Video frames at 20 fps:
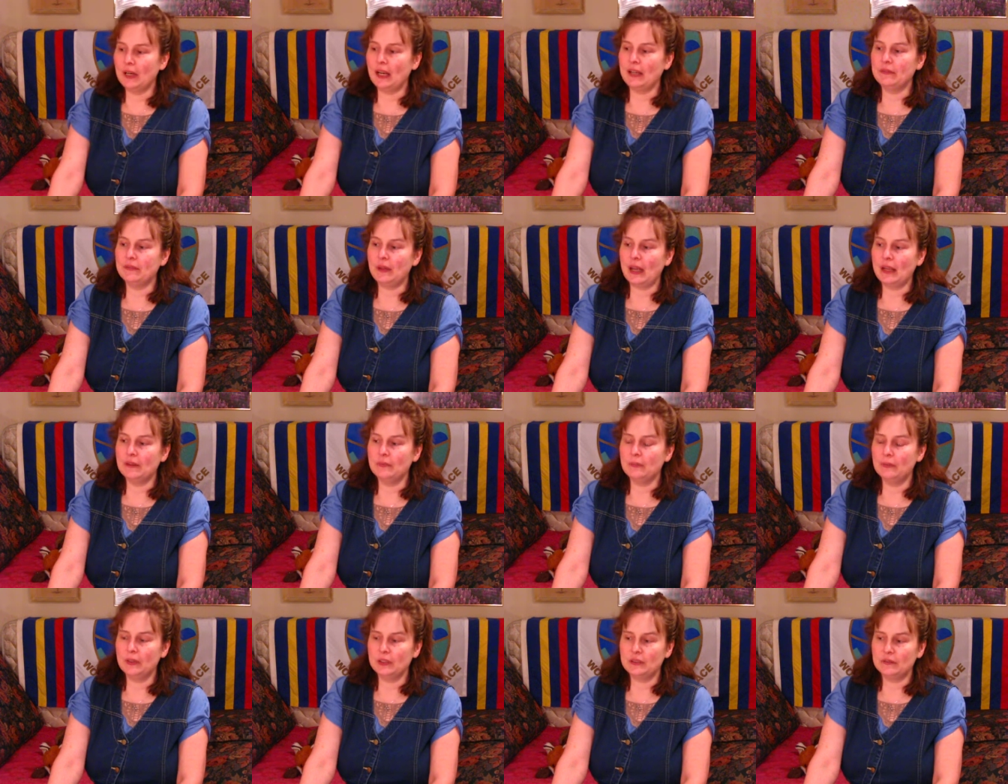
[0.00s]

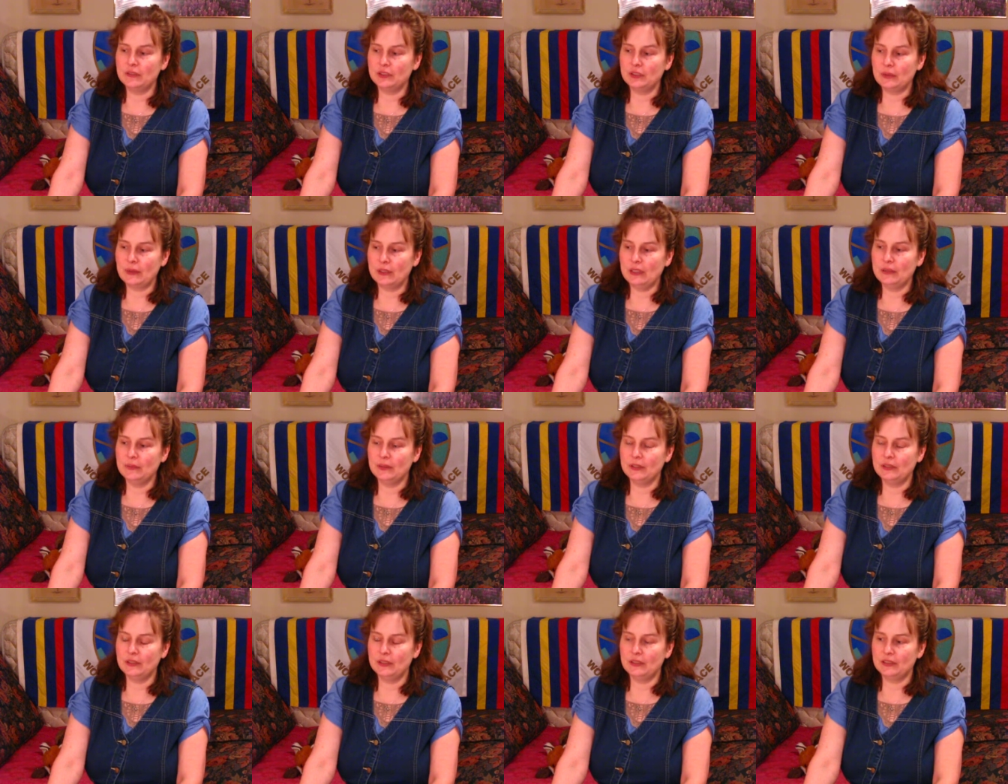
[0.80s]
I've worked for
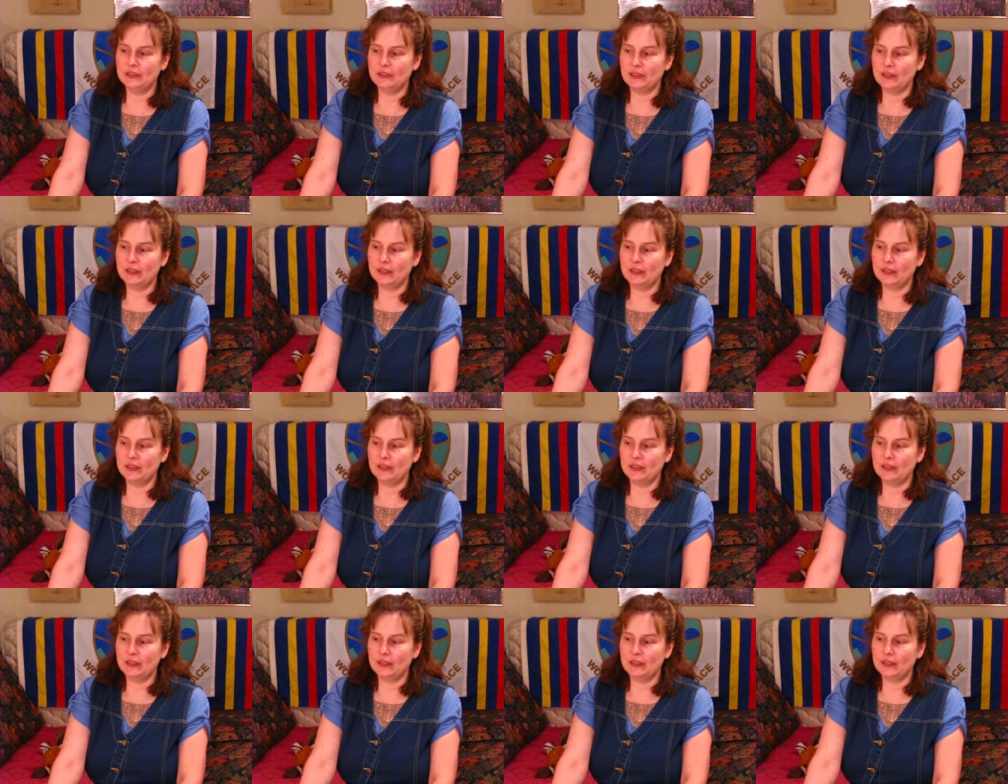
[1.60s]
21 years